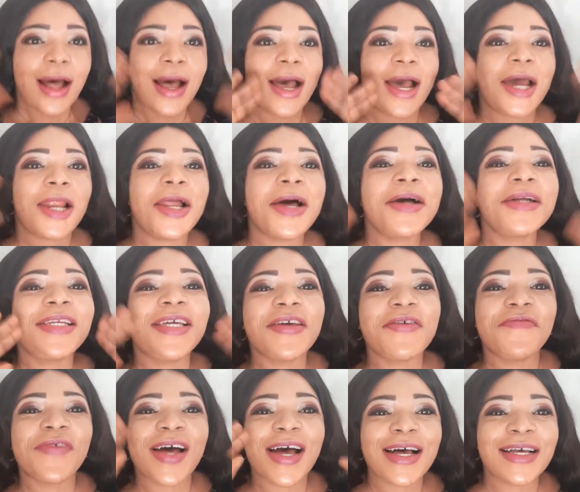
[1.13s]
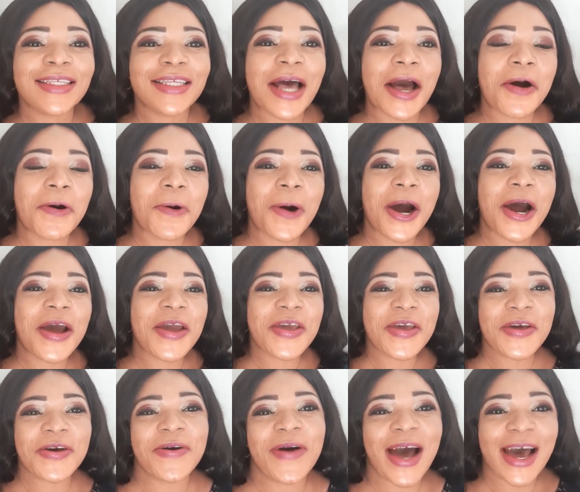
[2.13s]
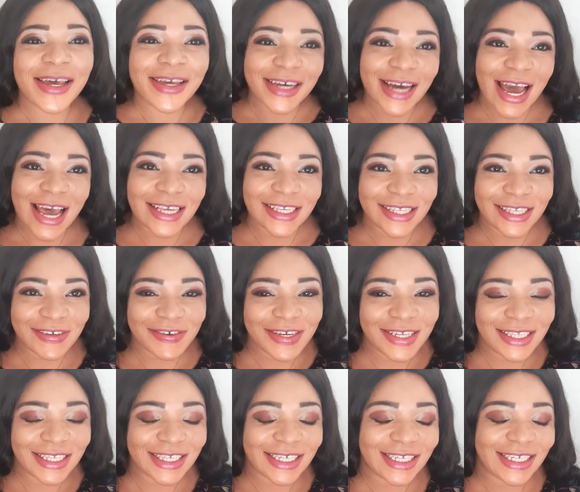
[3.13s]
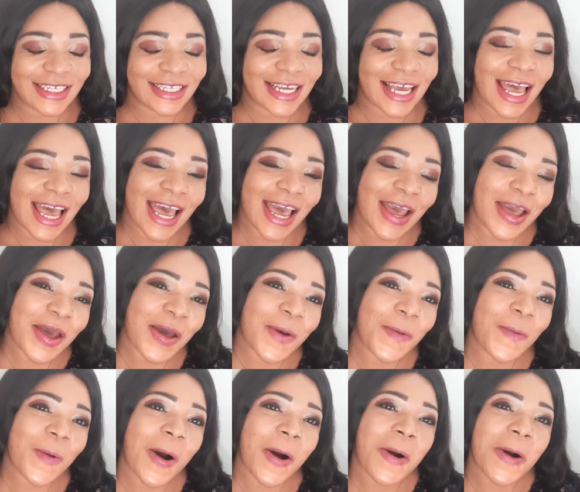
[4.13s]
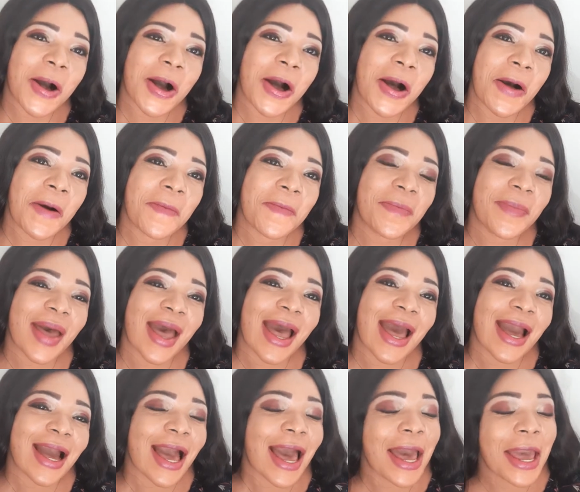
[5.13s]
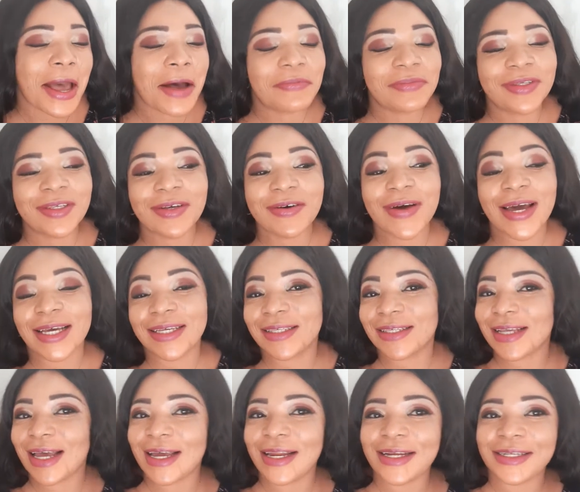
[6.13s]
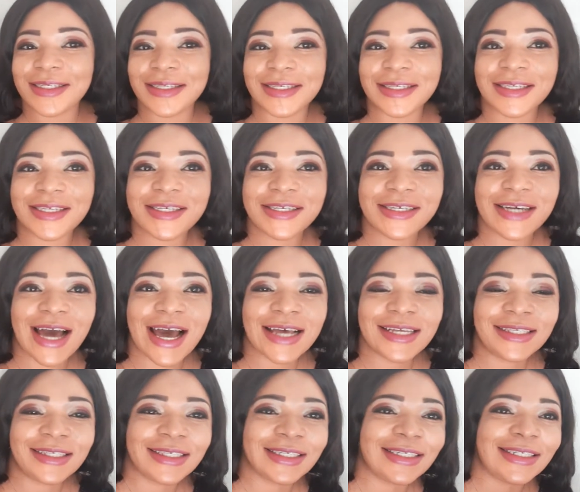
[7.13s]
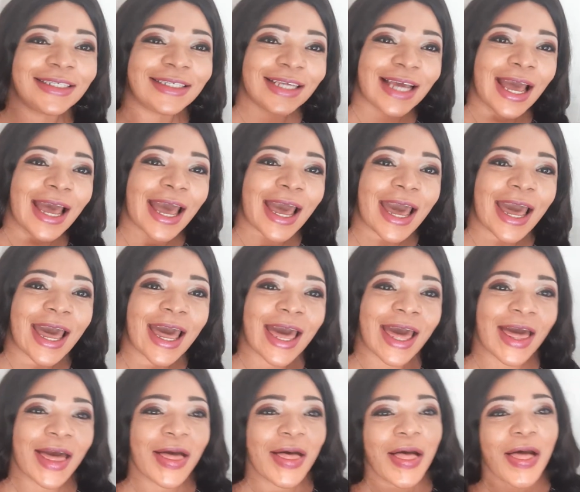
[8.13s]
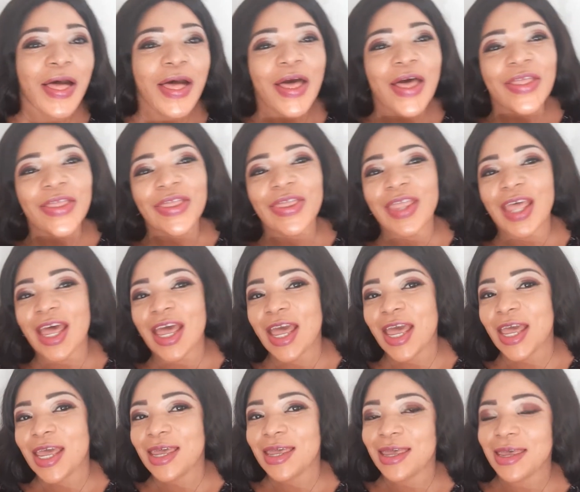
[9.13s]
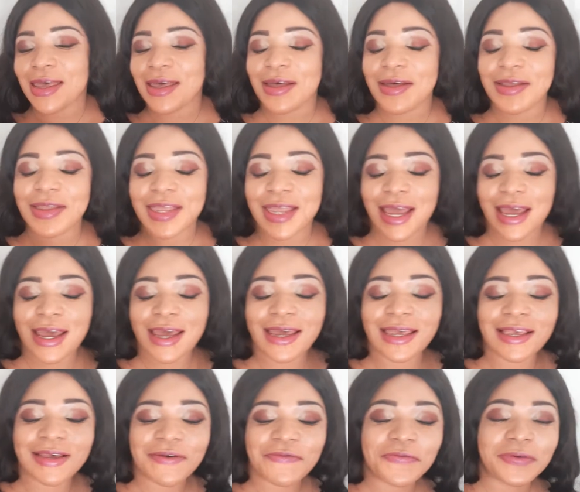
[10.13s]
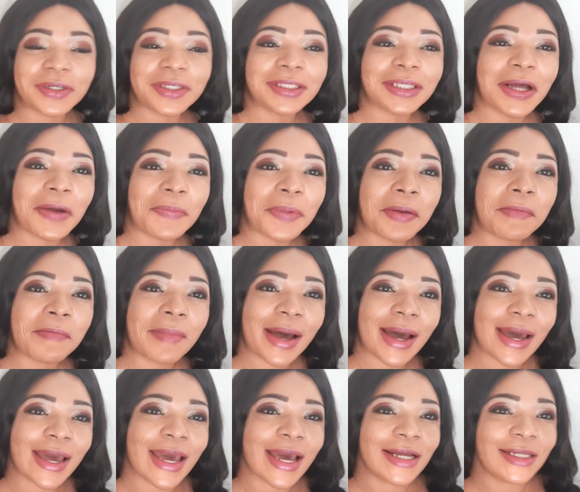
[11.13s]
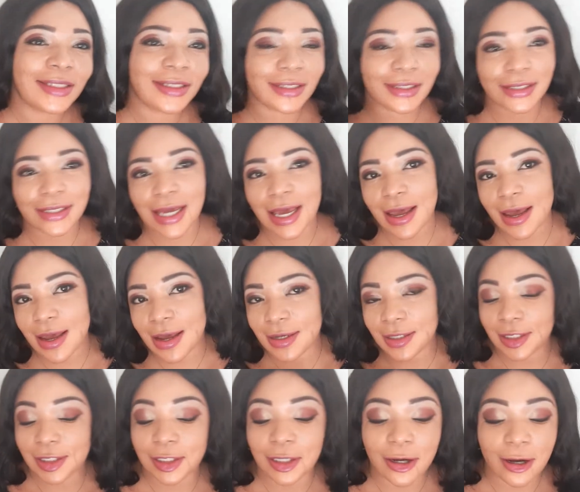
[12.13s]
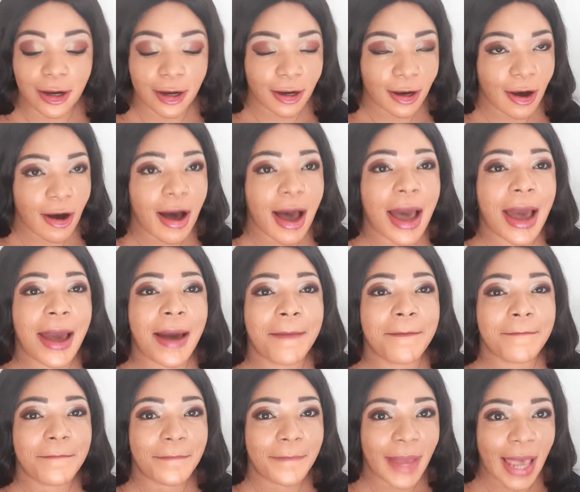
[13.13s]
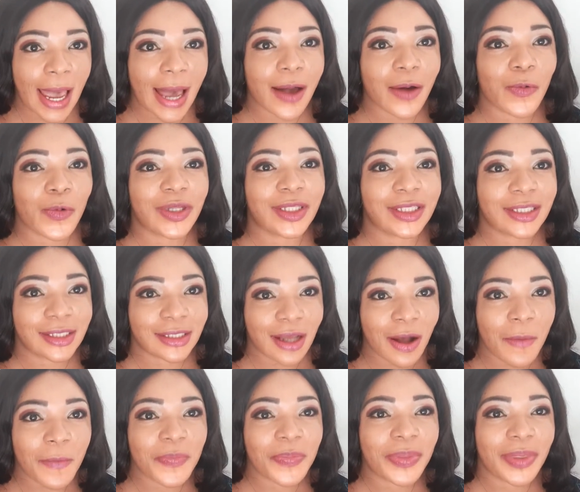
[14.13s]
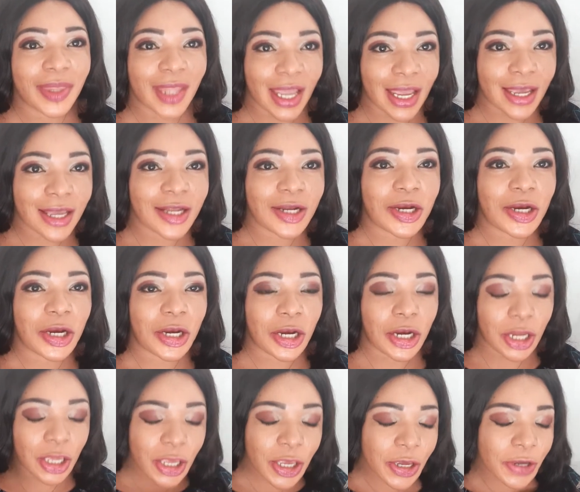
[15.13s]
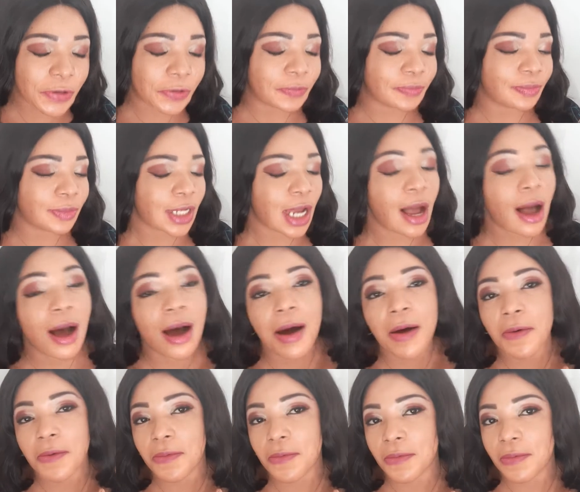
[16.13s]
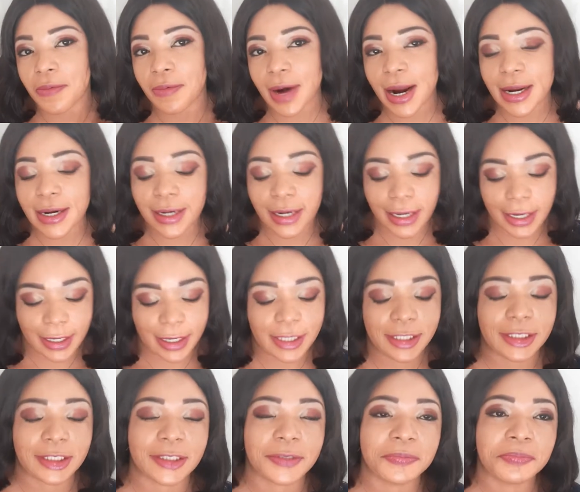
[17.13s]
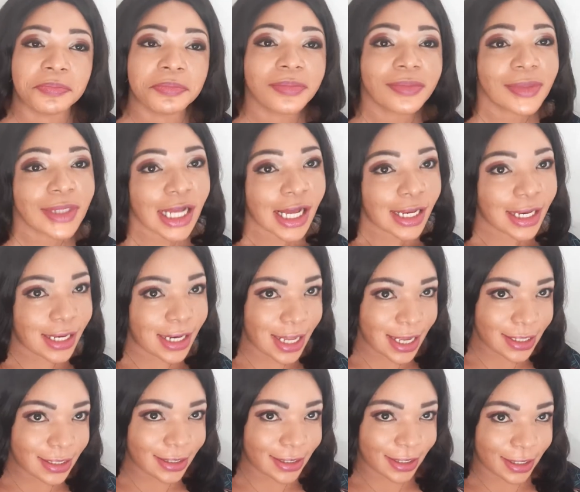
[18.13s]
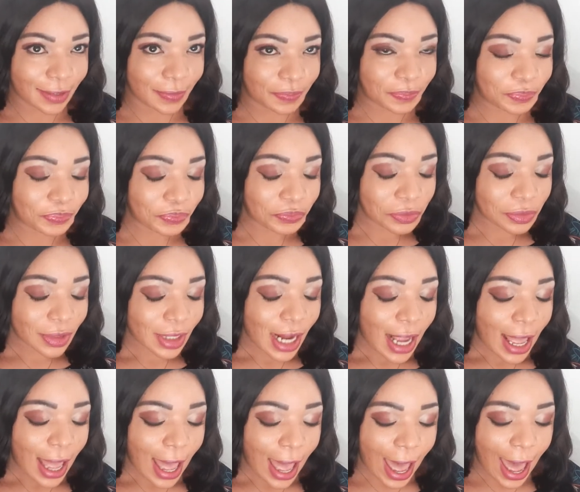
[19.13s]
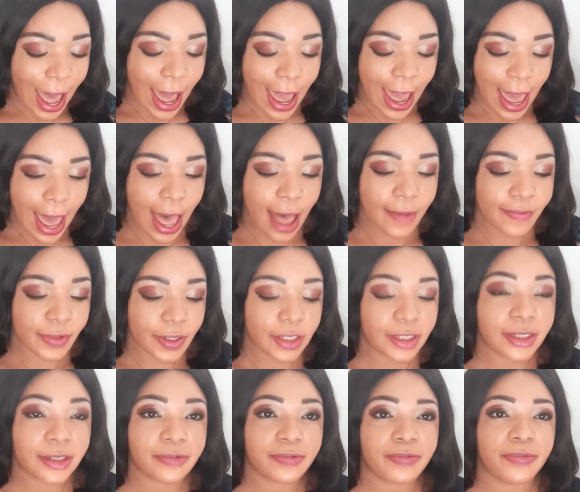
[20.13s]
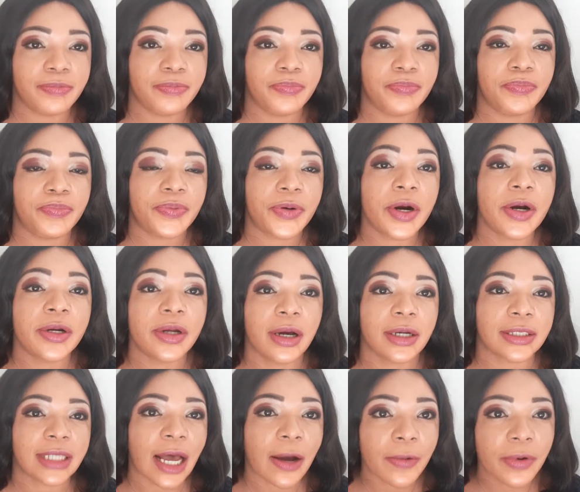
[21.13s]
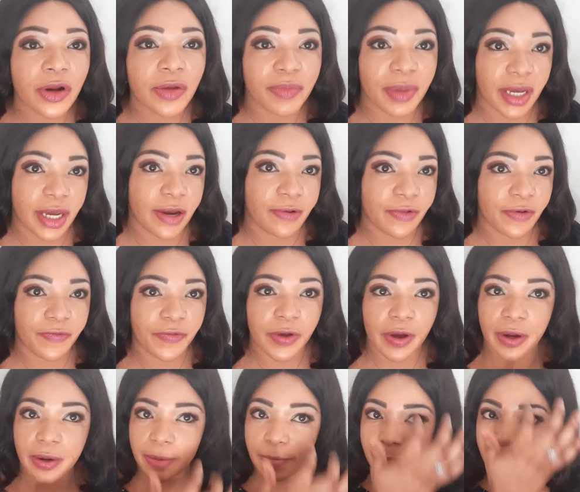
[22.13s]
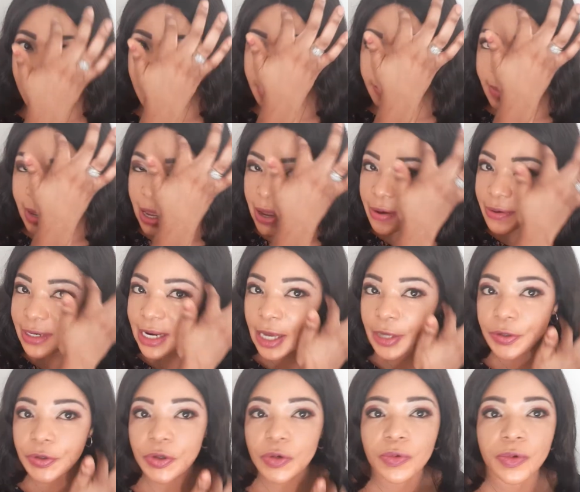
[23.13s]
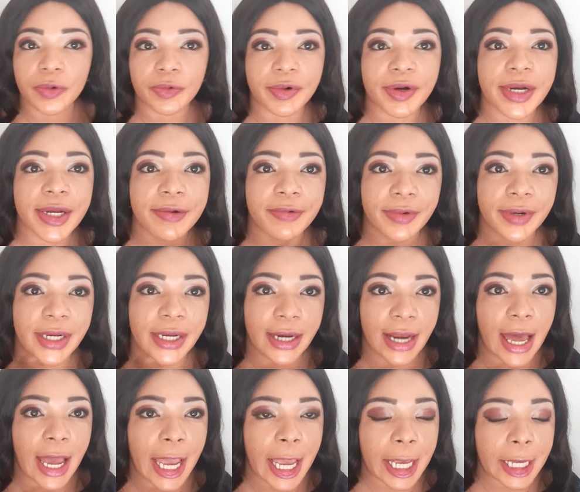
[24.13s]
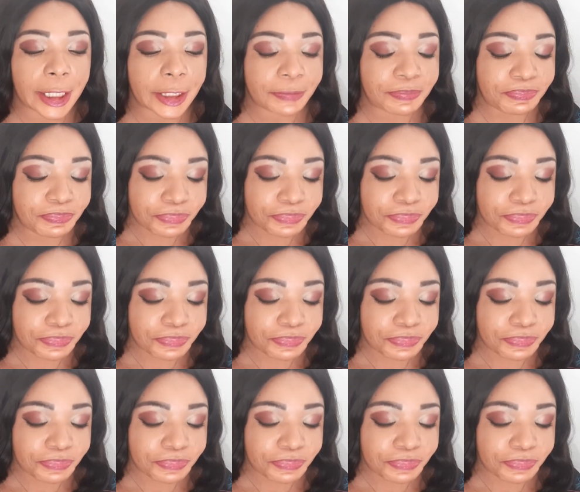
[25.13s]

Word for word: hello divas how are you how are you guys doing today welcome back i am so excited to see you guys today thank you thank you for stopping by here today it's your girl i am back with something new all right ladies listen i have this product i want to make a review on about that you will really really like